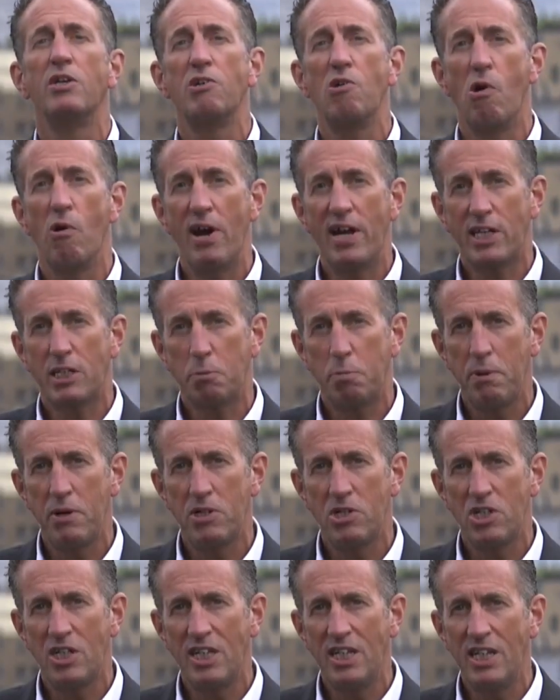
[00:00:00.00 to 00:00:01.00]
your
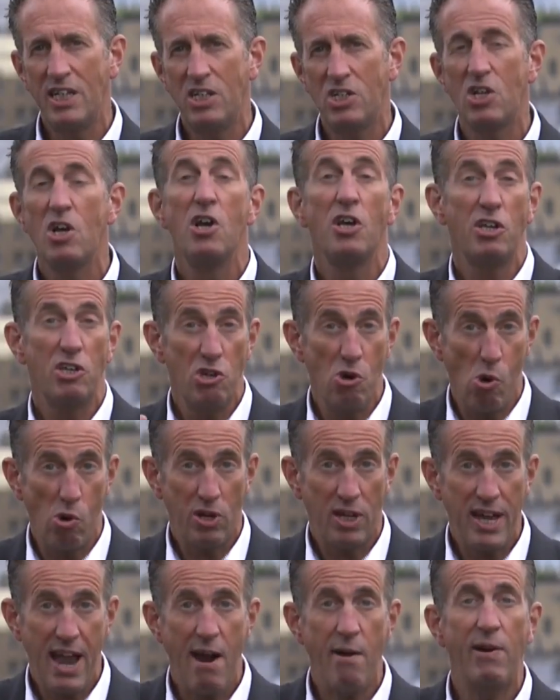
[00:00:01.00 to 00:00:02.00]
expertise,
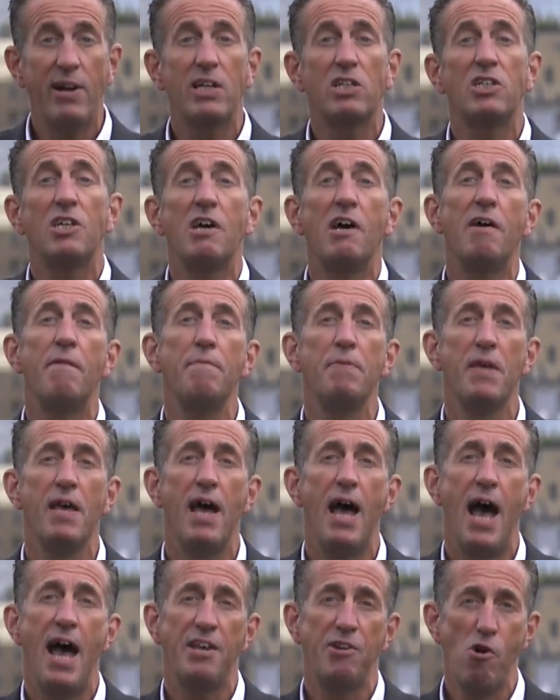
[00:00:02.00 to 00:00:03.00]
your character,
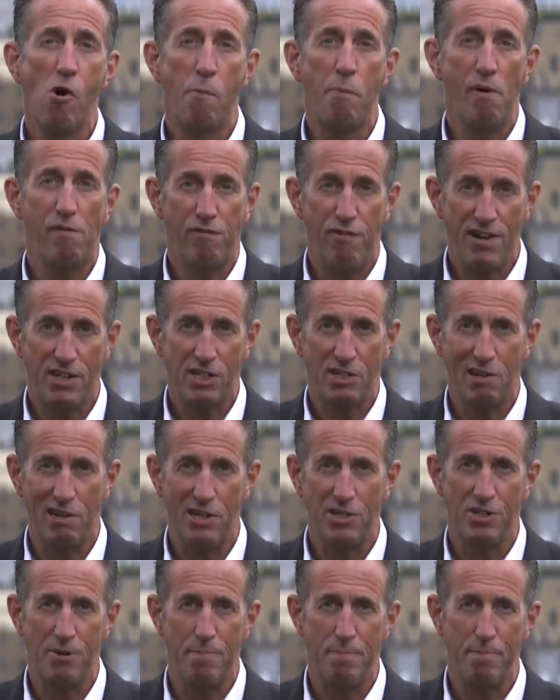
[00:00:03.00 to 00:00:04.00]
and your
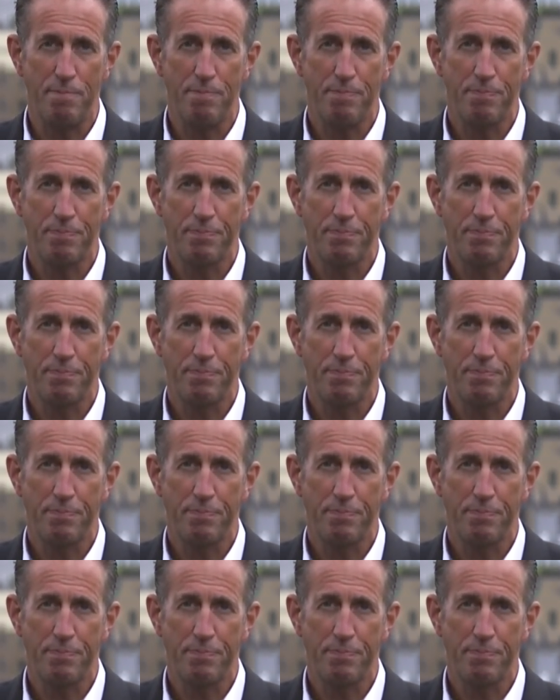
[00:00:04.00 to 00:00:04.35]
professionalism.